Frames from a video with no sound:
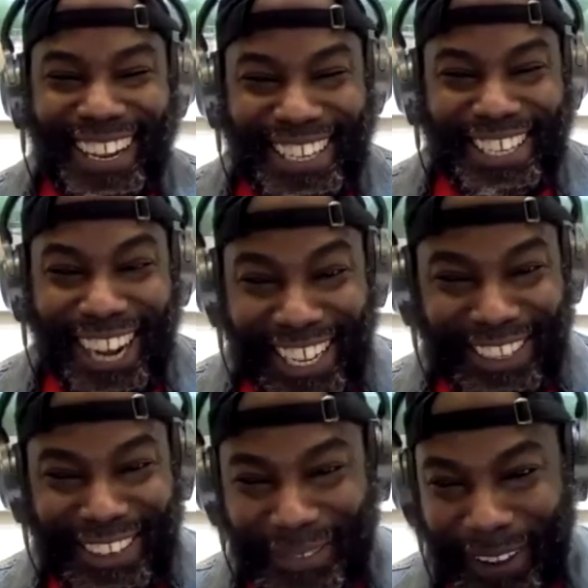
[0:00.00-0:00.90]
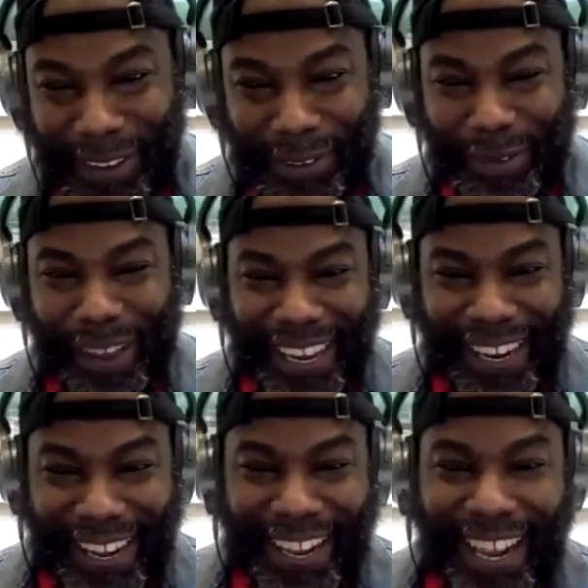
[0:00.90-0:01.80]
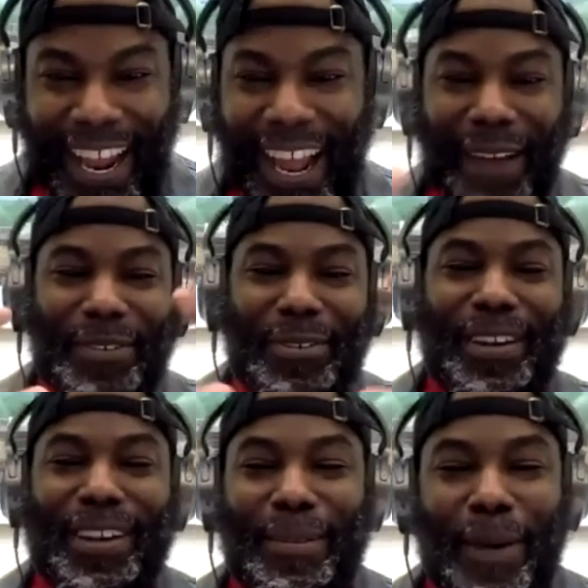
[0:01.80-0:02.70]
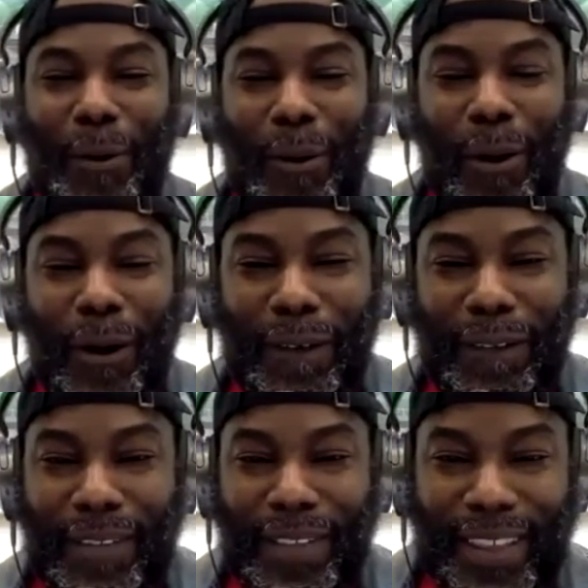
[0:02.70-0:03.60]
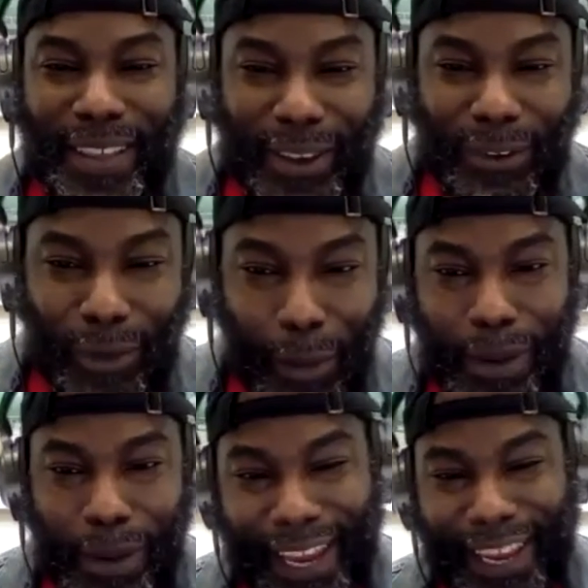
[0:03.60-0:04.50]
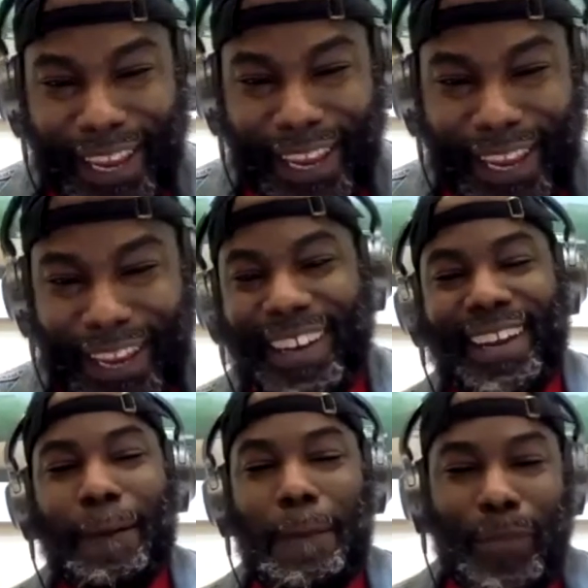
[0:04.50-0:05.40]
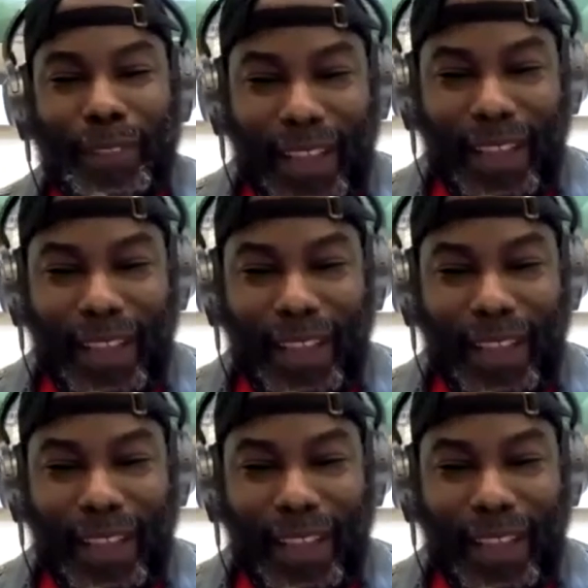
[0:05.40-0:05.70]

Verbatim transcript: So that's what popped into my head. I have it written on my wall in the red, black, and green.